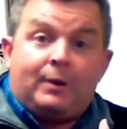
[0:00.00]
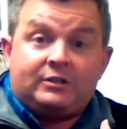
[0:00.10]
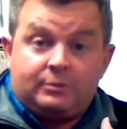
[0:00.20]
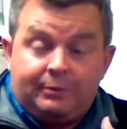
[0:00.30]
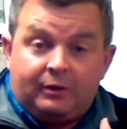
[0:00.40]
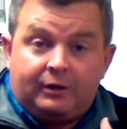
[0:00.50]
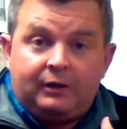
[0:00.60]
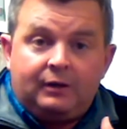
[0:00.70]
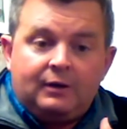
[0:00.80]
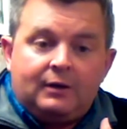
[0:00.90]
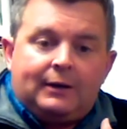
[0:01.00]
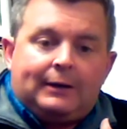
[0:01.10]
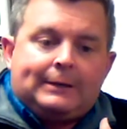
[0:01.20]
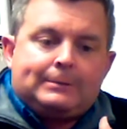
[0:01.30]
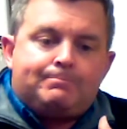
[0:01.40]
responsibility
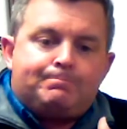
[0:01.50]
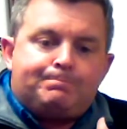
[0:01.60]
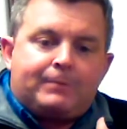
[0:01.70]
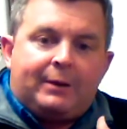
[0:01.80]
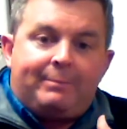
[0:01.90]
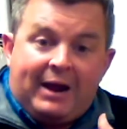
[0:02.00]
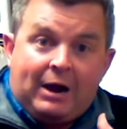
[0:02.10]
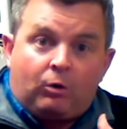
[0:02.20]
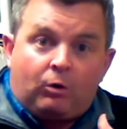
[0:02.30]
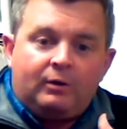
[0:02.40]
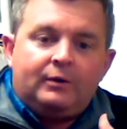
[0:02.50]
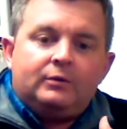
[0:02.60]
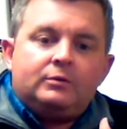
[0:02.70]
and power